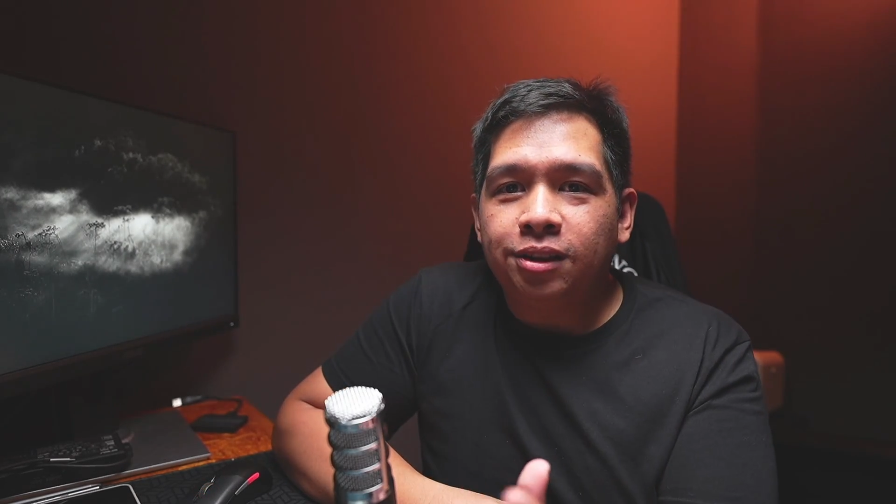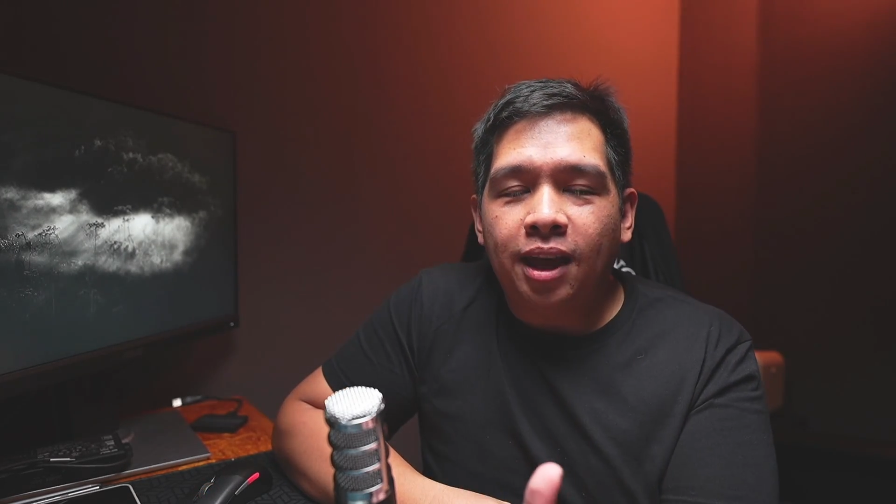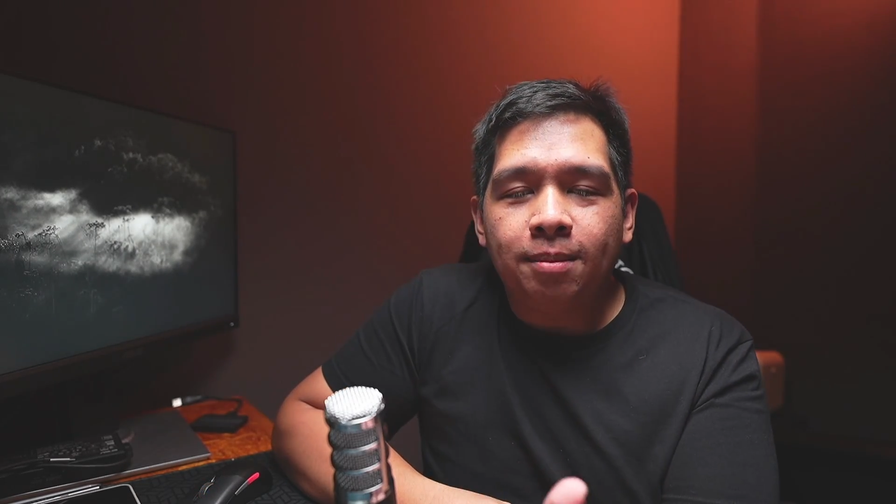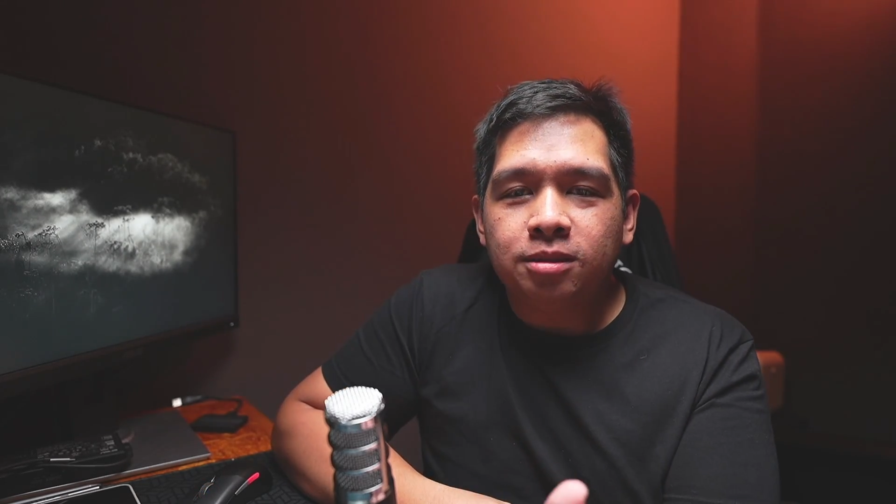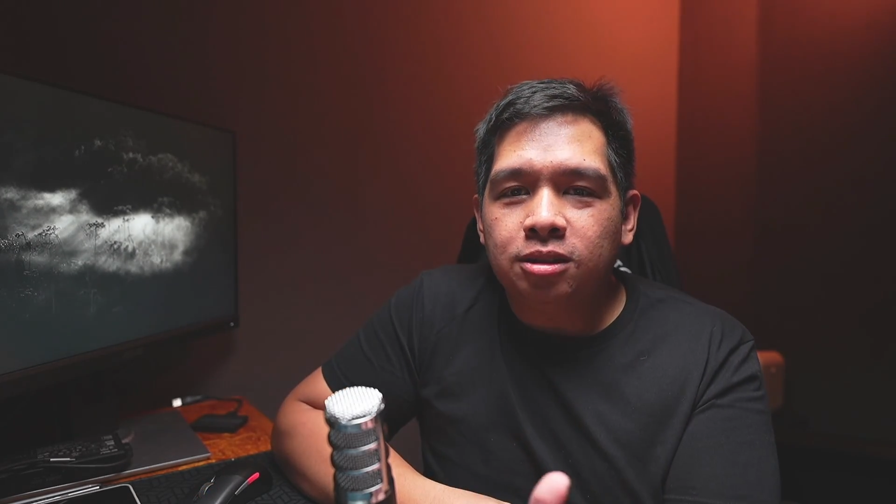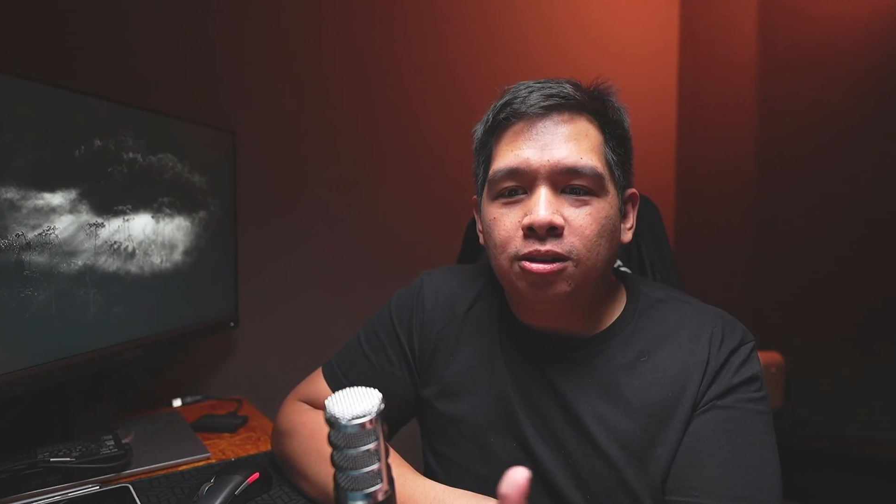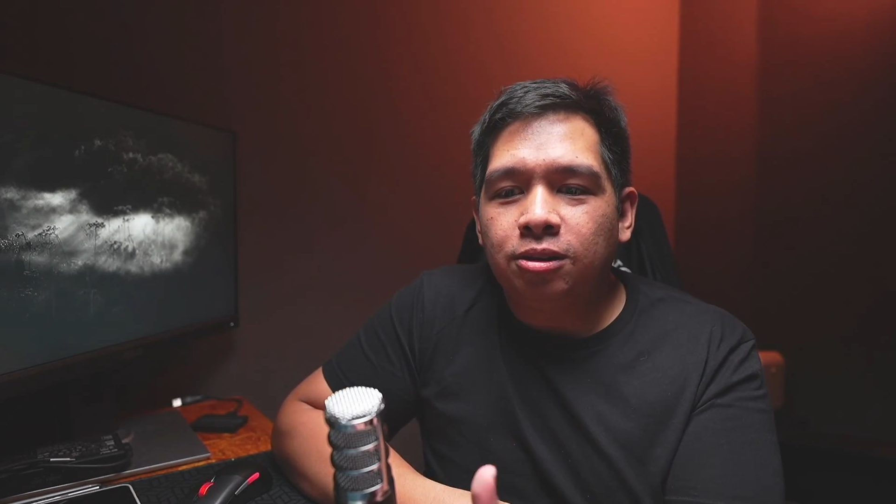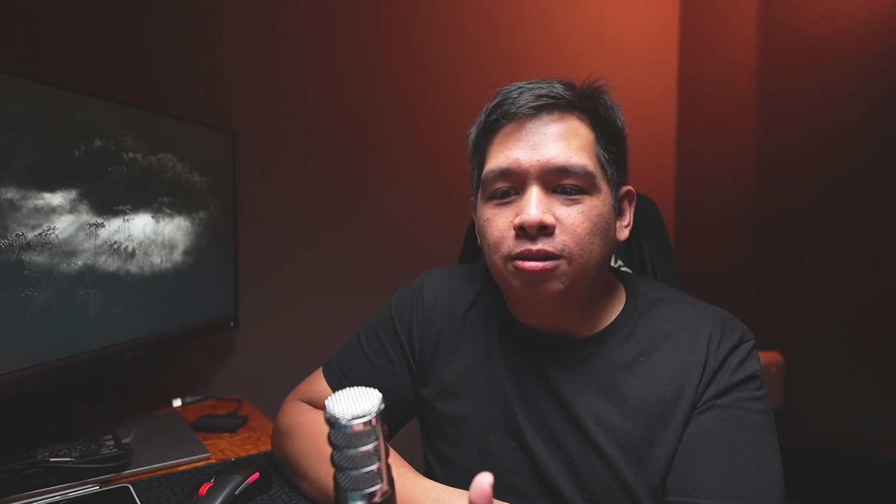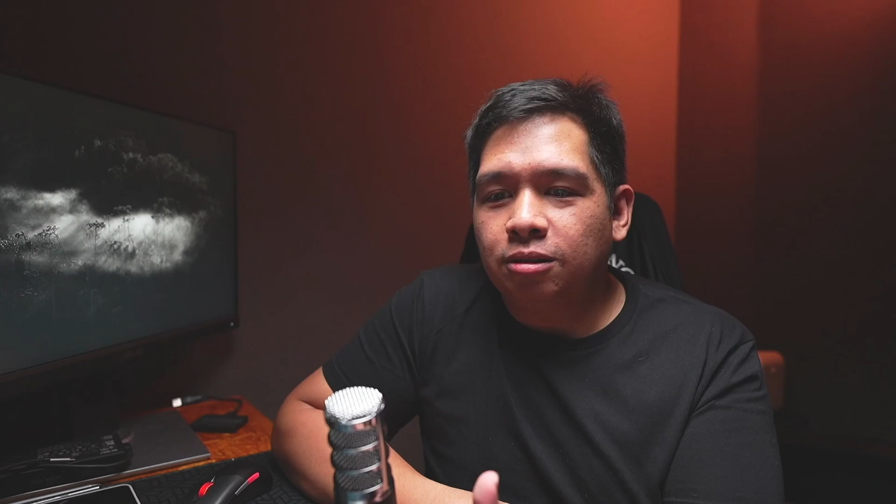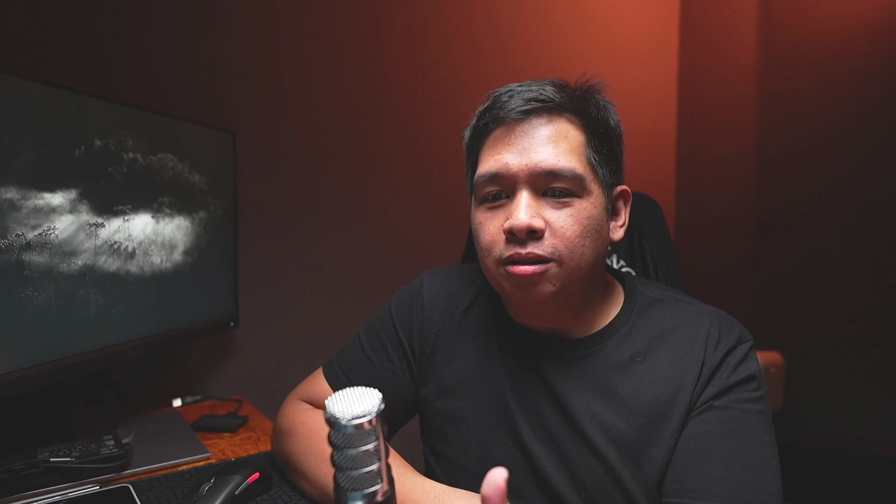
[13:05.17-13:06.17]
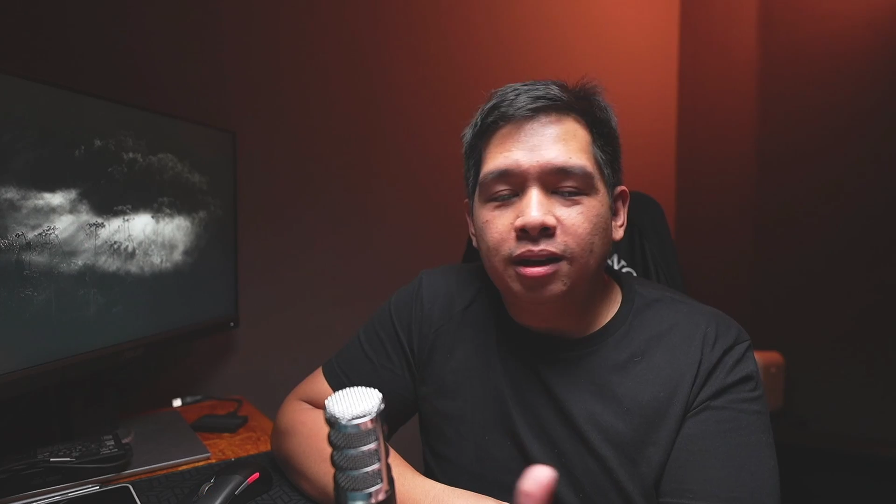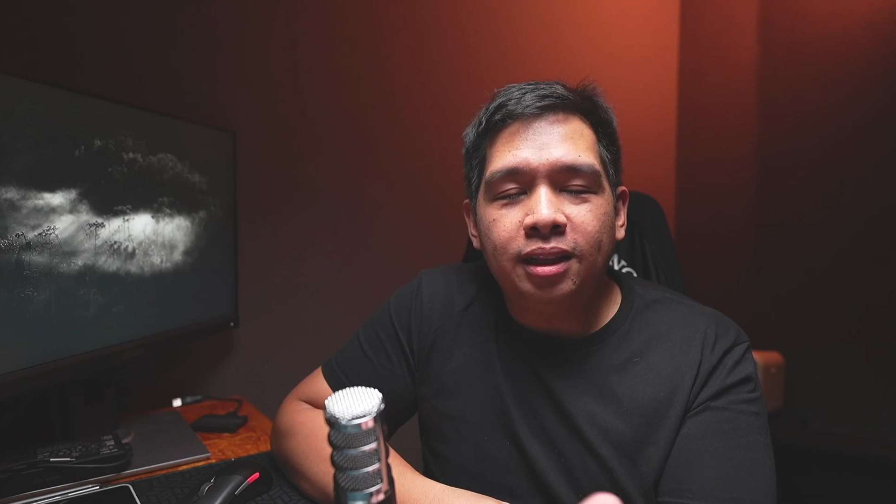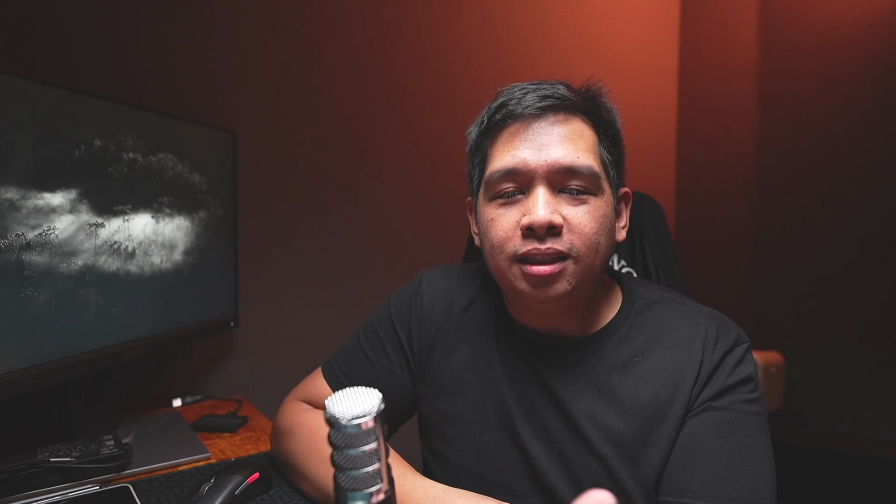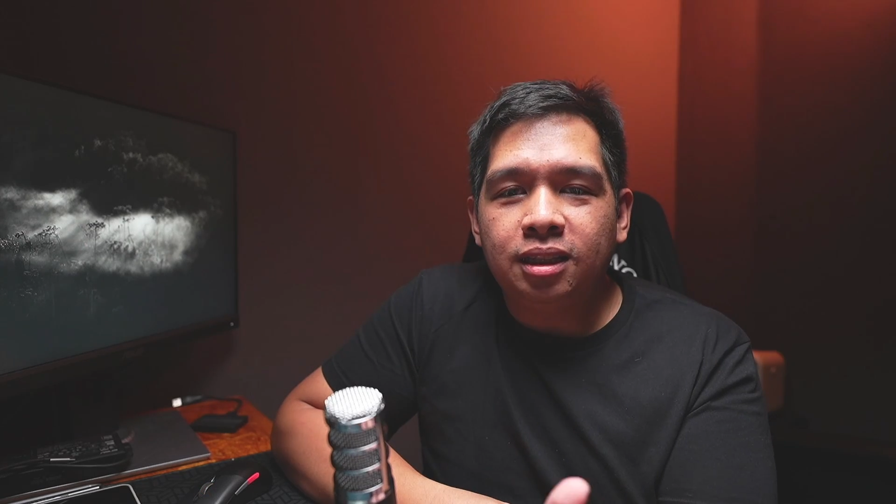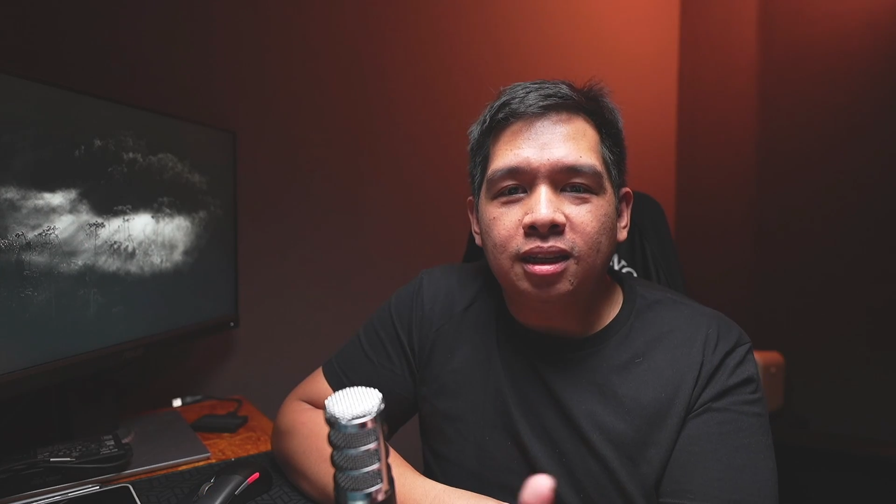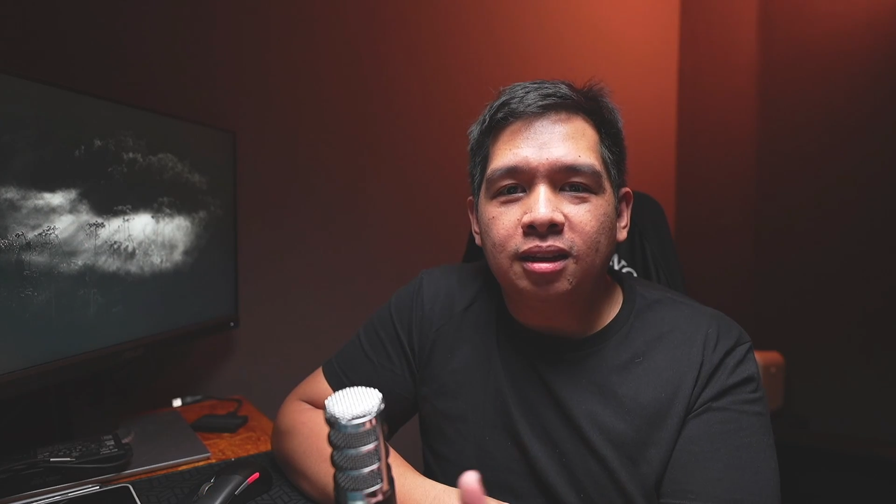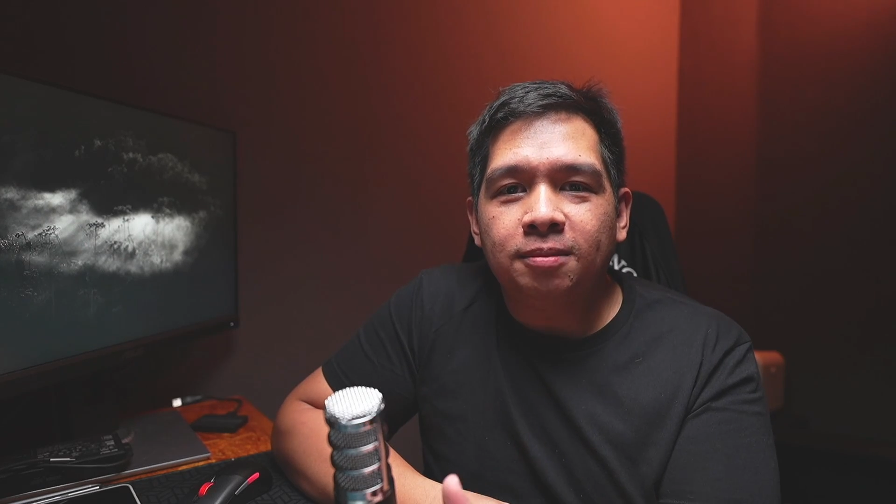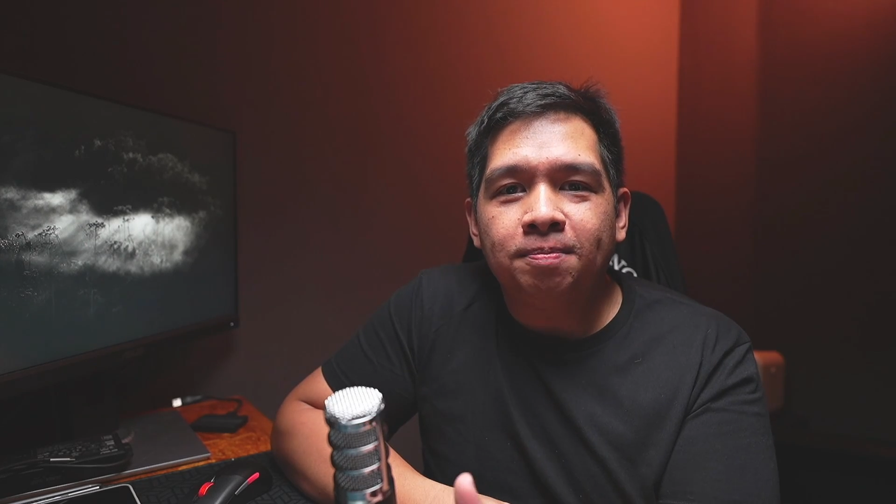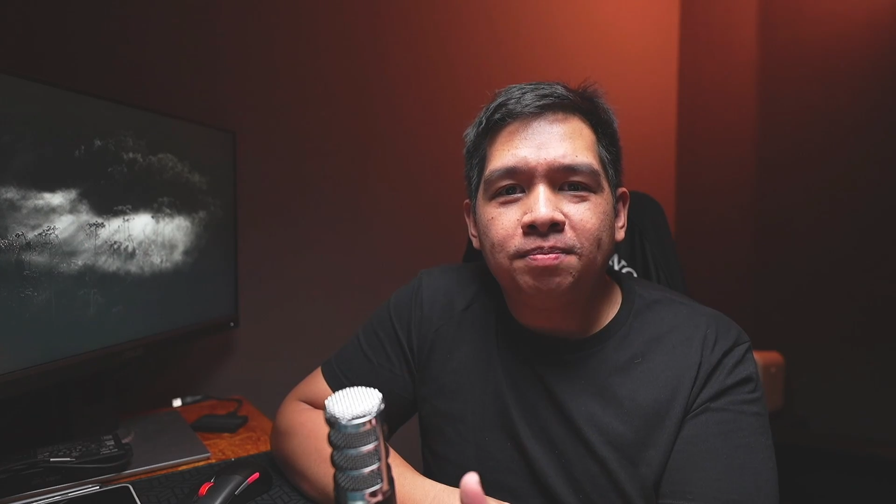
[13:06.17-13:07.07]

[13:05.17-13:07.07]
Amazon or anything